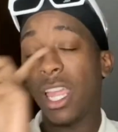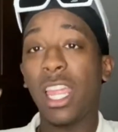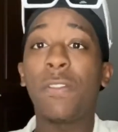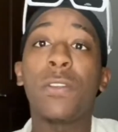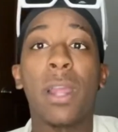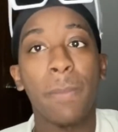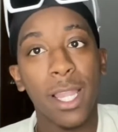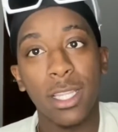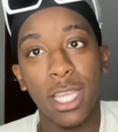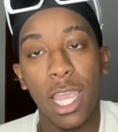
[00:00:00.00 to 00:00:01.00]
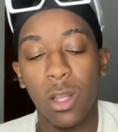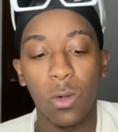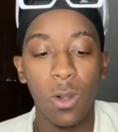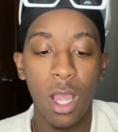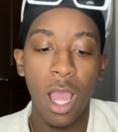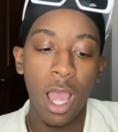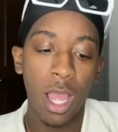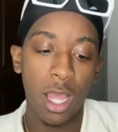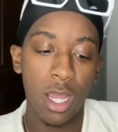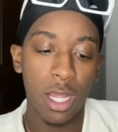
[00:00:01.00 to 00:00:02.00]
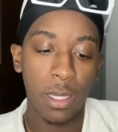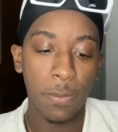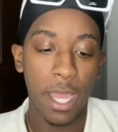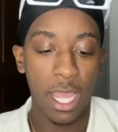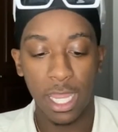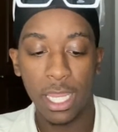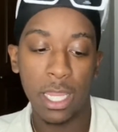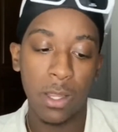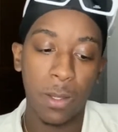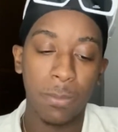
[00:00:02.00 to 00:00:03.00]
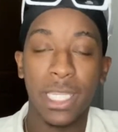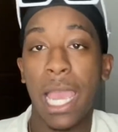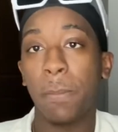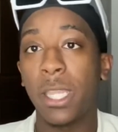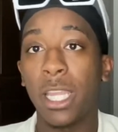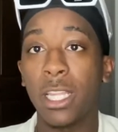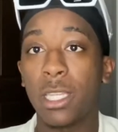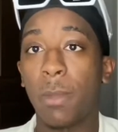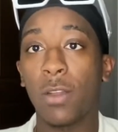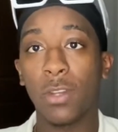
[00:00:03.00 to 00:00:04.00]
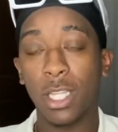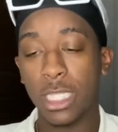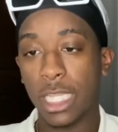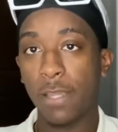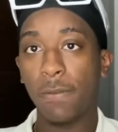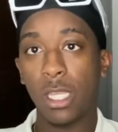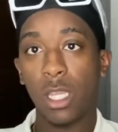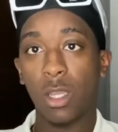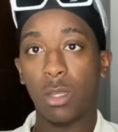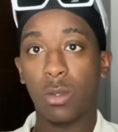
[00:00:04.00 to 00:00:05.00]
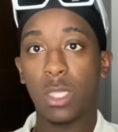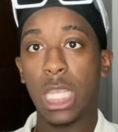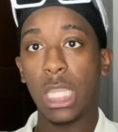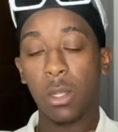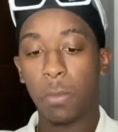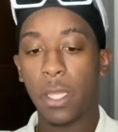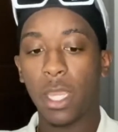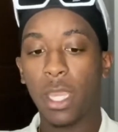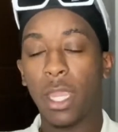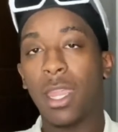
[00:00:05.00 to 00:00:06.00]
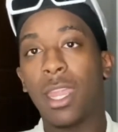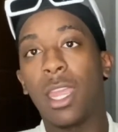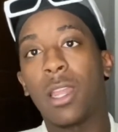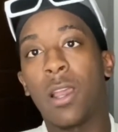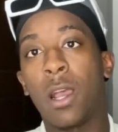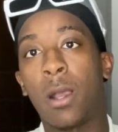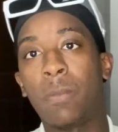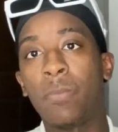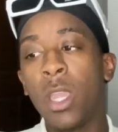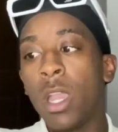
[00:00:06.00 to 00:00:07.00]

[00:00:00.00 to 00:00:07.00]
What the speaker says: if you read by the title, I am tapping into my real estate videos a little bit. And